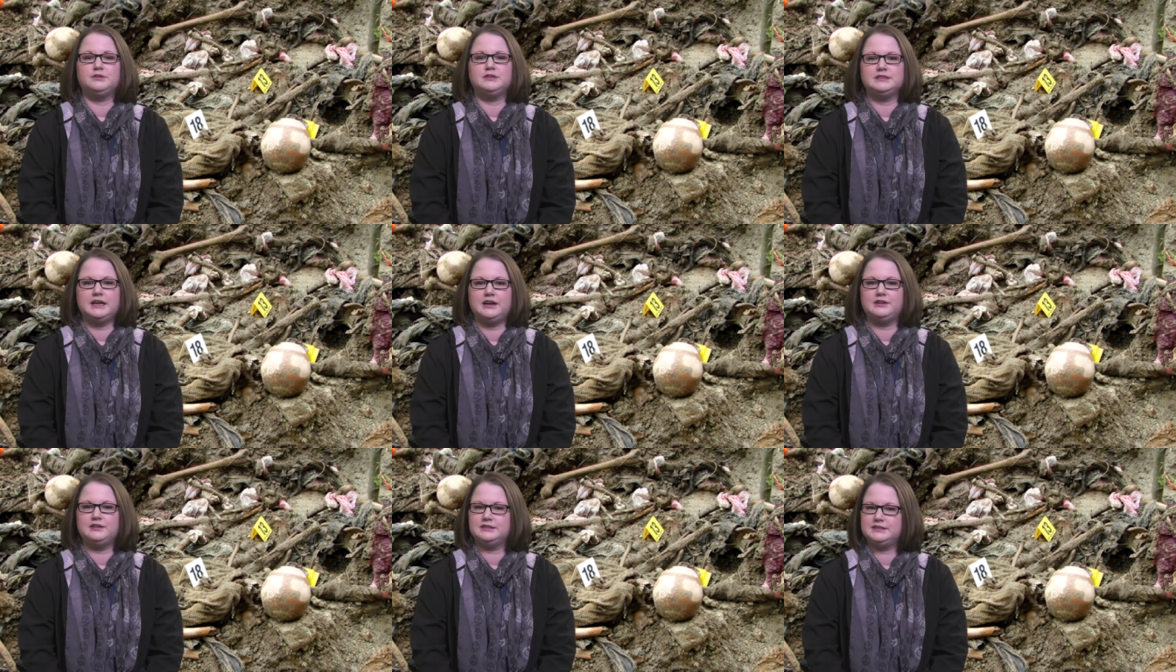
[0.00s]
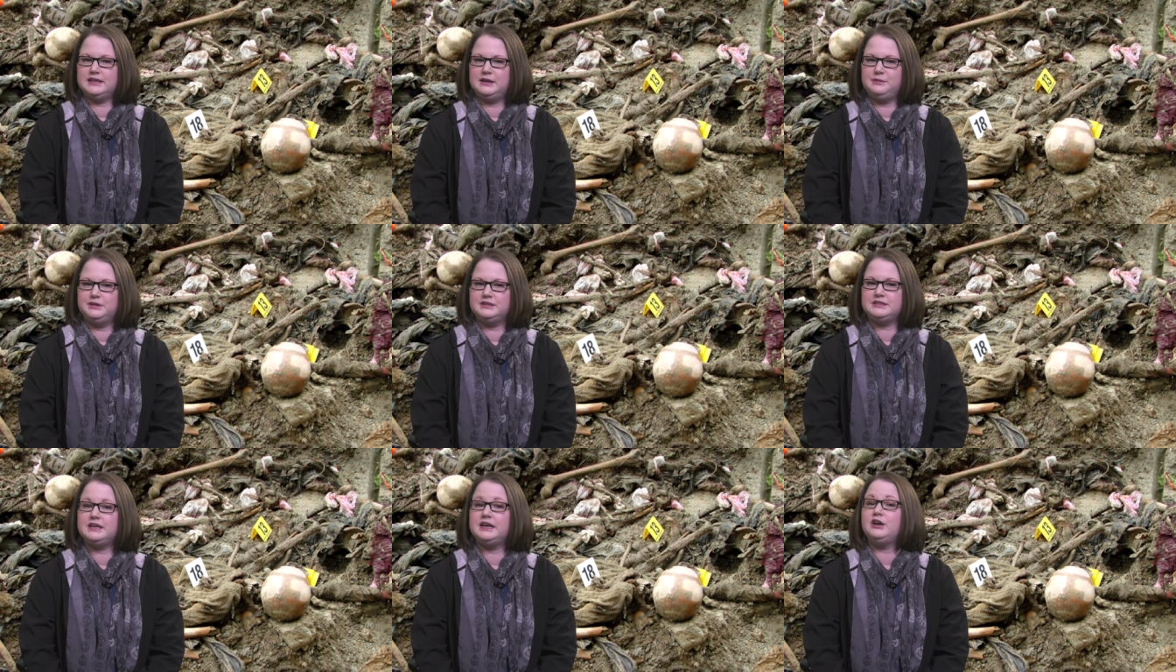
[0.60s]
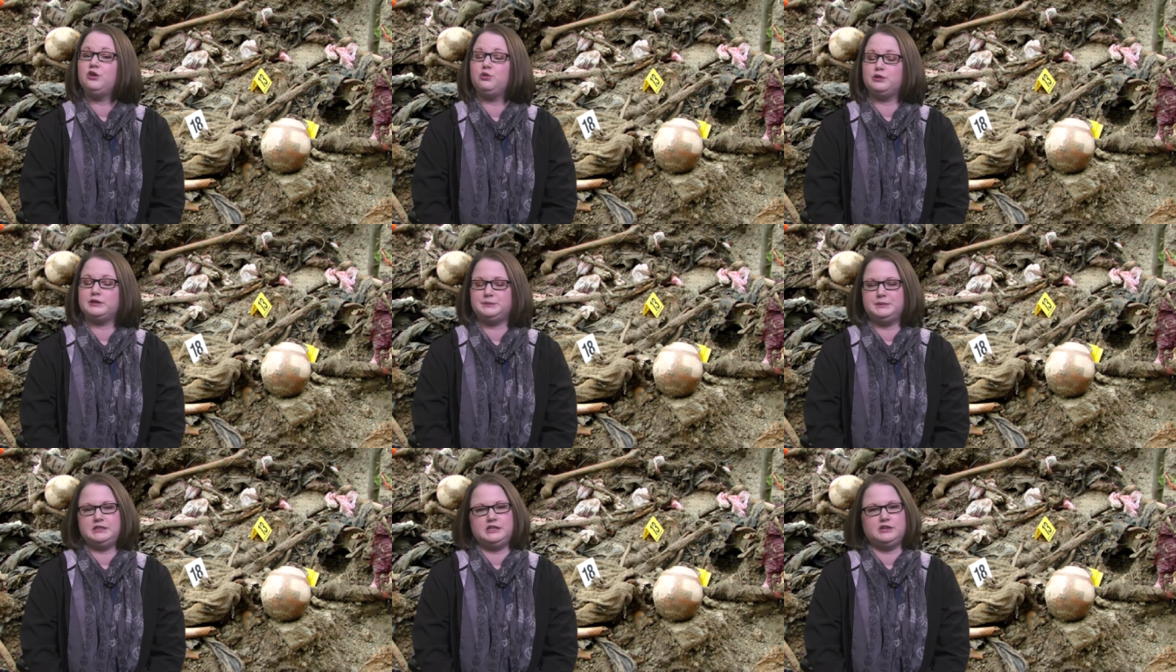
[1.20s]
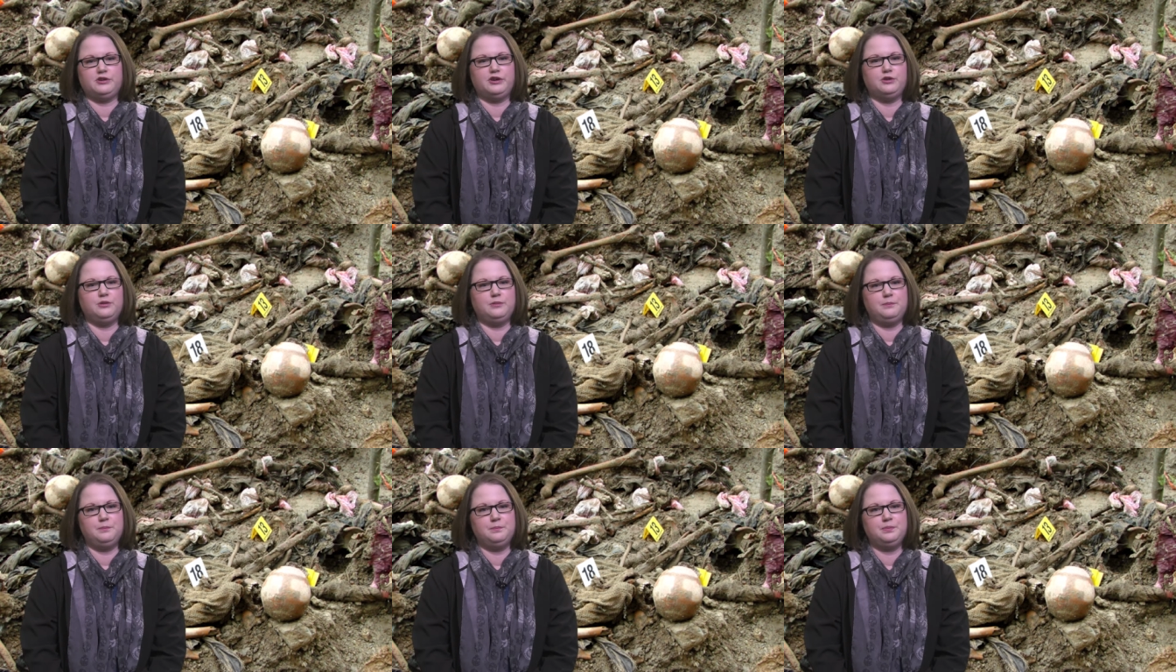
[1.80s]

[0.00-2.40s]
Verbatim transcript: to tackle assignments and course material.